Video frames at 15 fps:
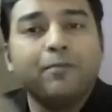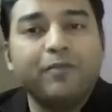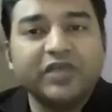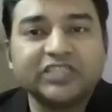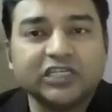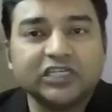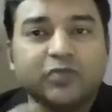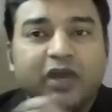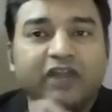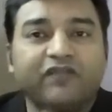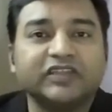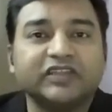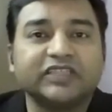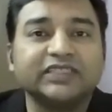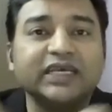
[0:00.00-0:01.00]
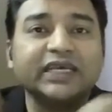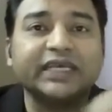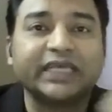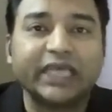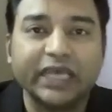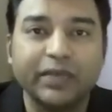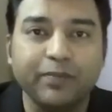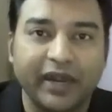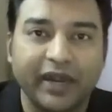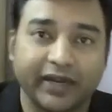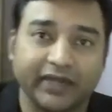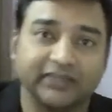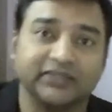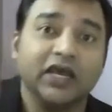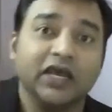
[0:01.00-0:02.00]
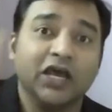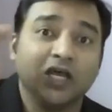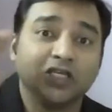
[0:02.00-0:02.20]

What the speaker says: business benefits as a key metrics.